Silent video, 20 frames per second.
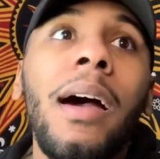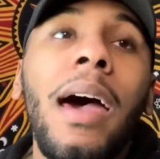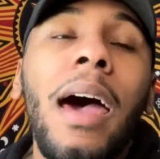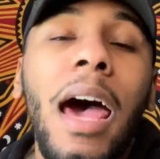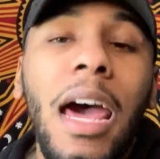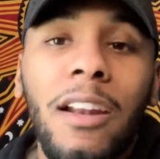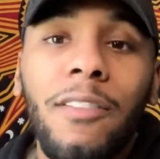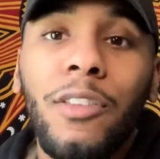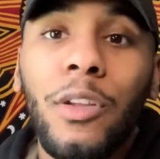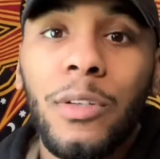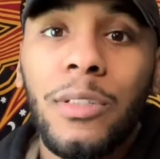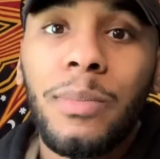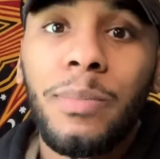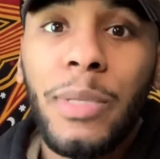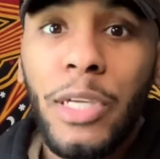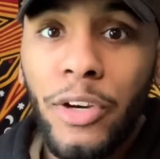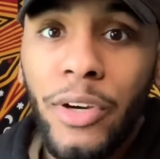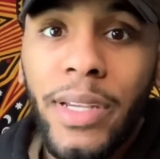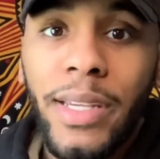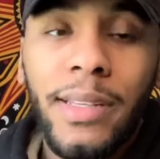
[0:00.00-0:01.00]
out of those
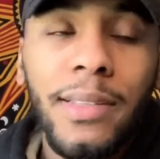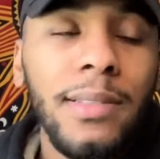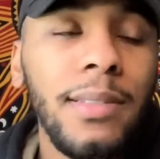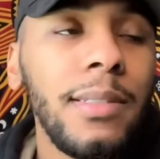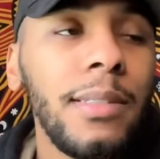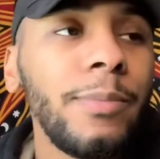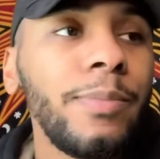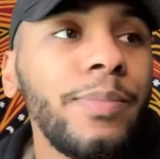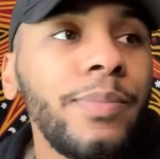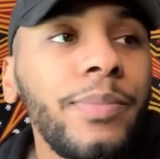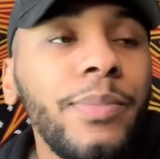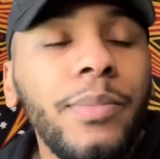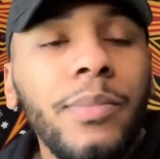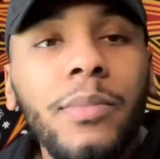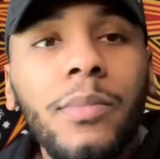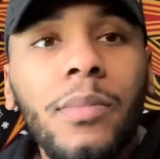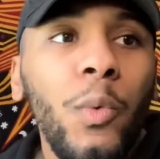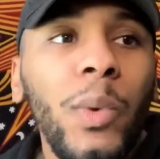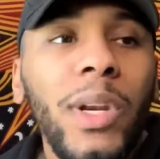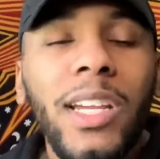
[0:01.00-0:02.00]
periods.
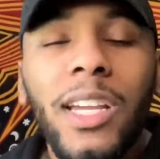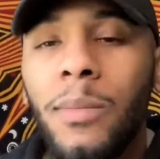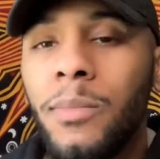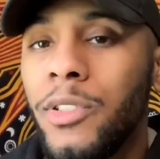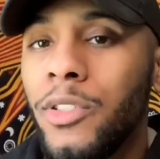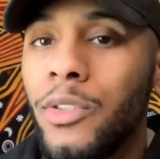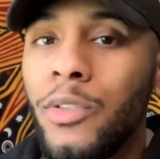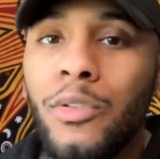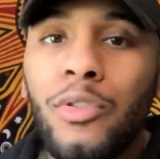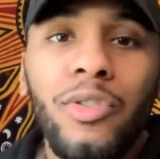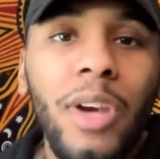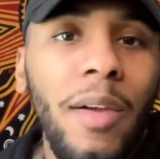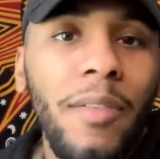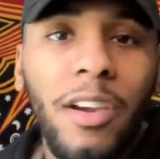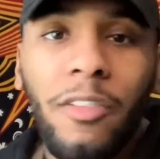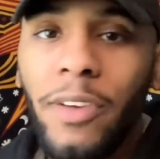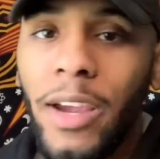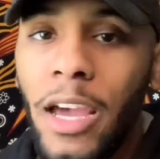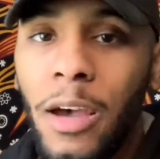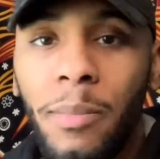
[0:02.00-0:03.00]
When it comes to
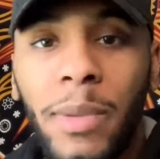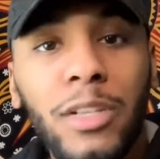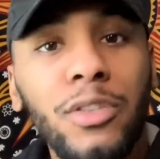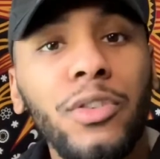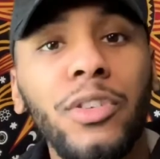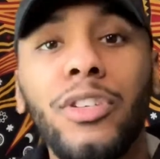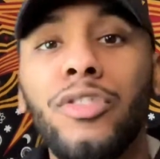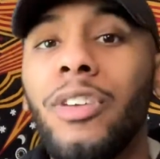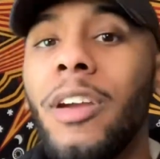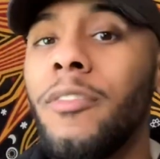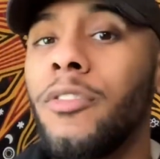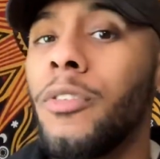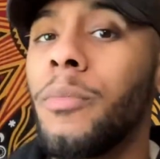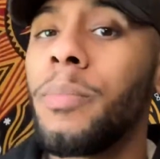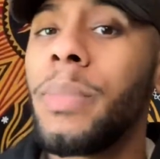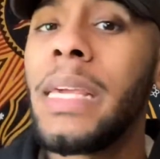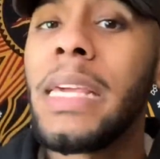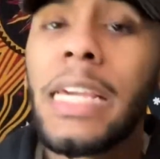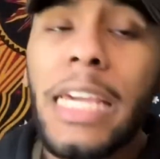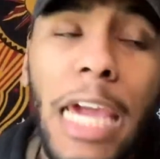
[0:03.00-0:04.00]
driving around, make sure you're driving during
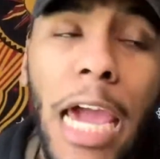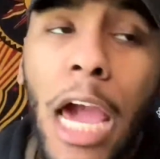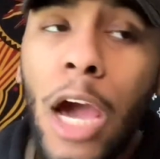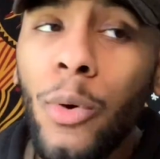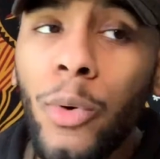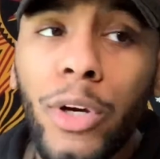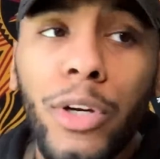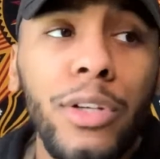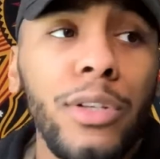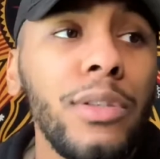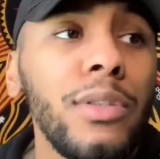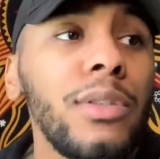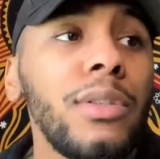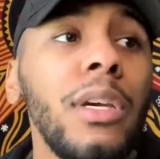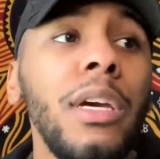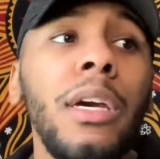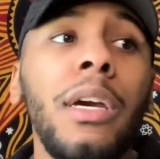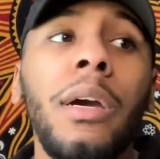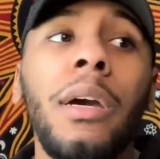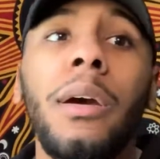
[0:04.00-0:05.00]
peak hours.
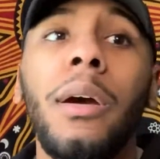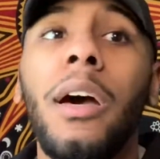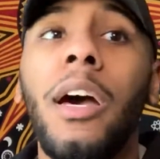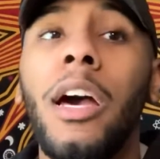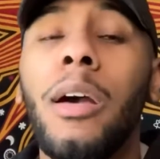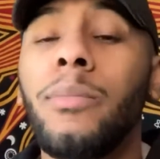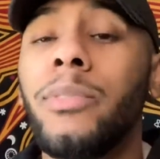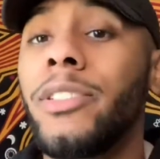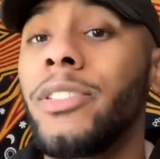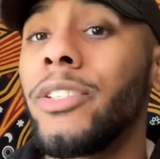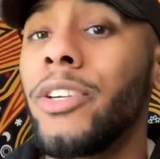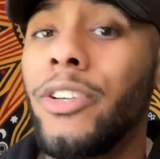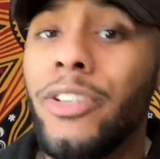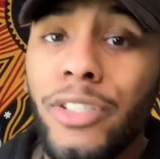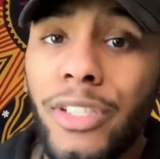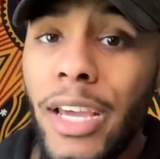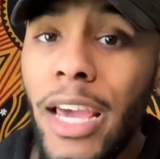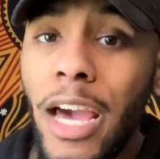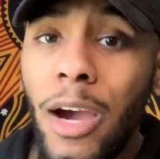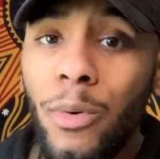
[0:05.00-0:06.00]

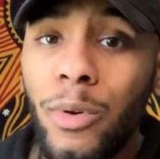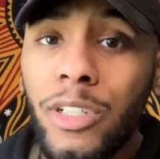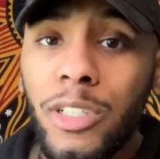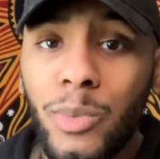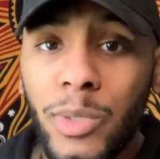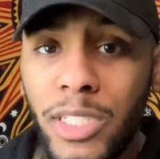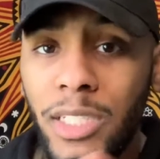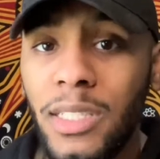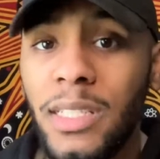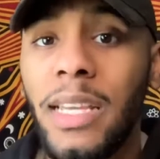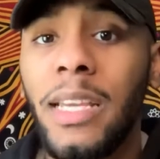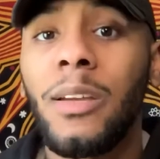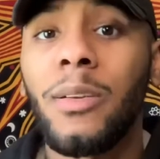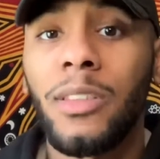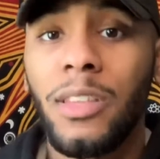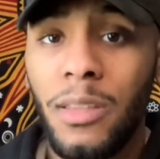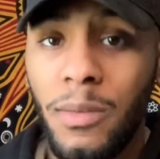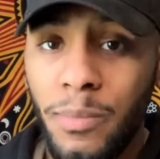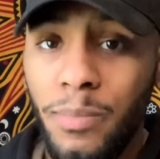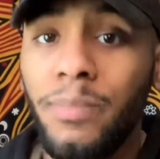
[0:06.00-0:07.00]
surge hours, which is
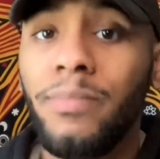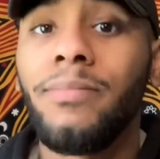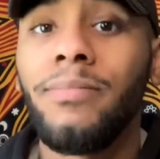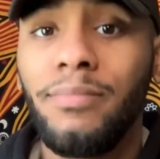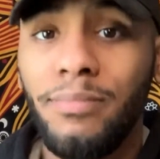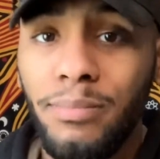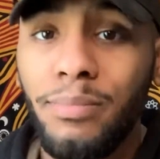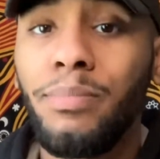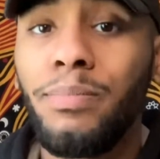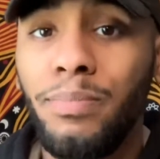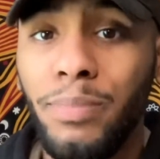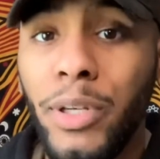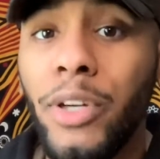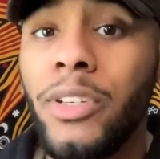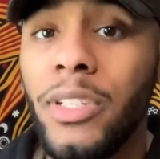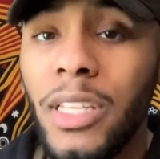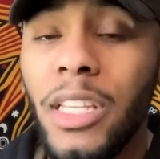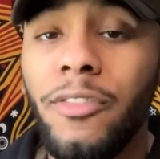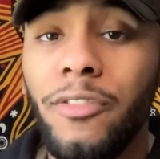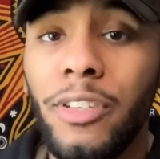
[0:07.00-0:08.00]
like the
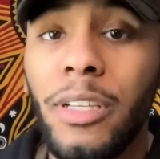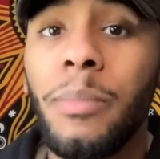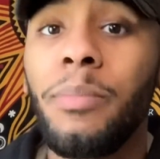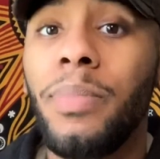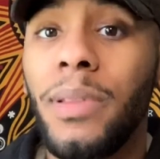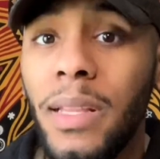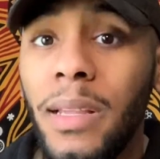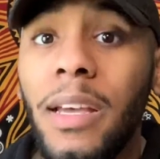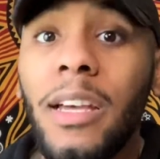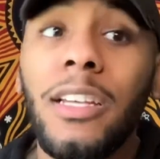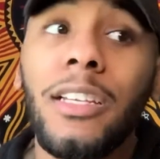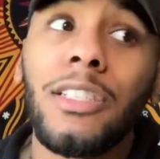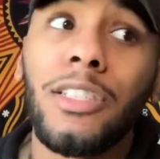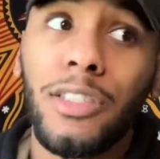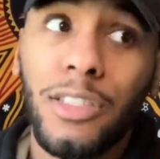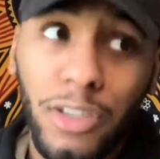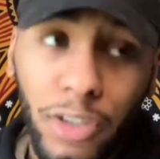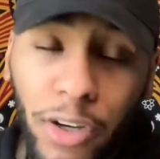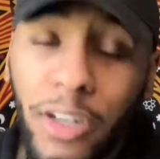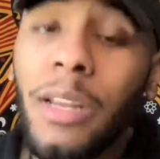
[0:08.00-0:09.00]
per delivery, a
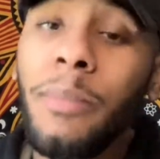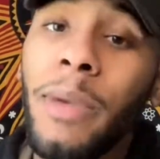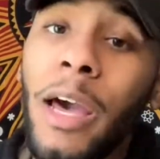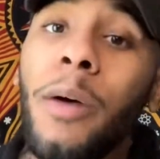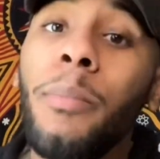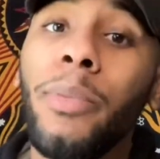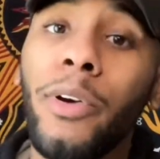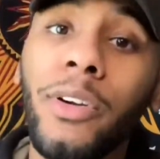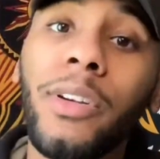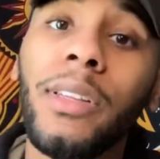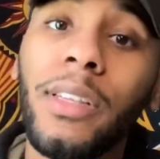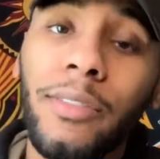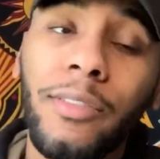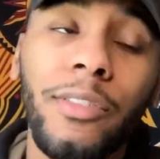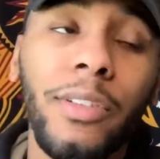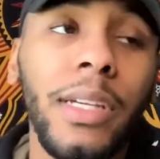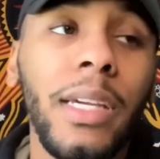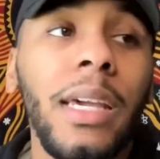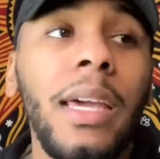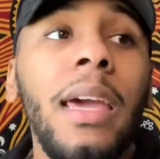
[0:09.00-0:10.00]
certain amount per
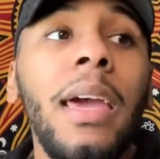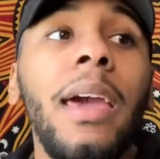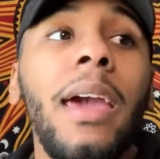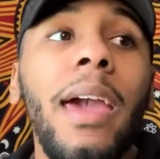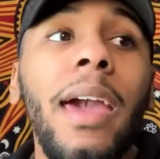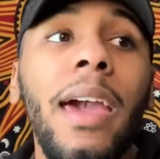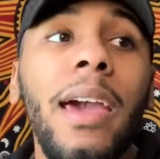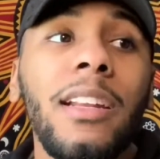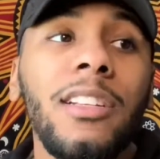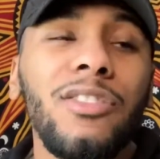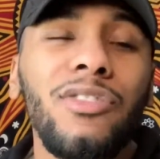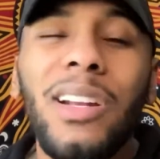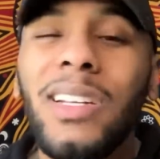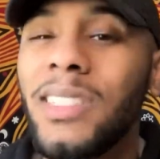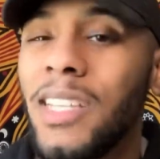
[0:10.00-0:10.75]
delivery, and try to